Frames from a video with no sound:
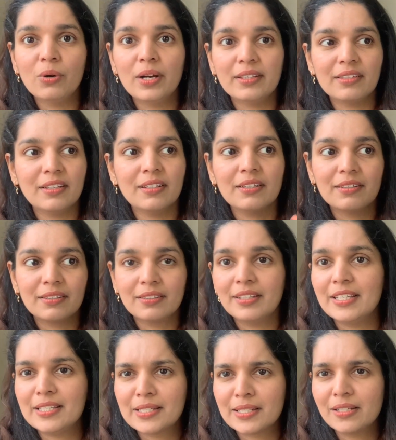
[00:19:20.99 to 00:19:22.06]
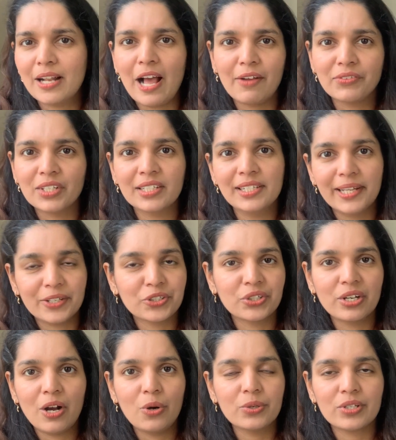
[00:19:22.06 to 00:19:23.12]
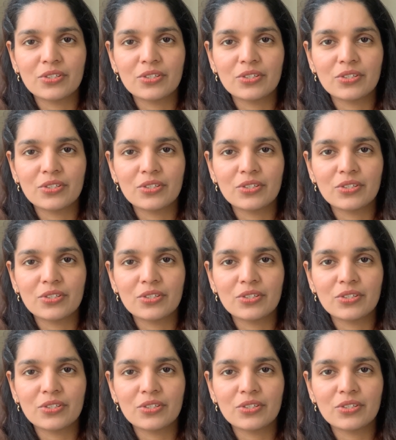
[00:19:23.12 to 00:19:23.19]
I think they still have the collection out.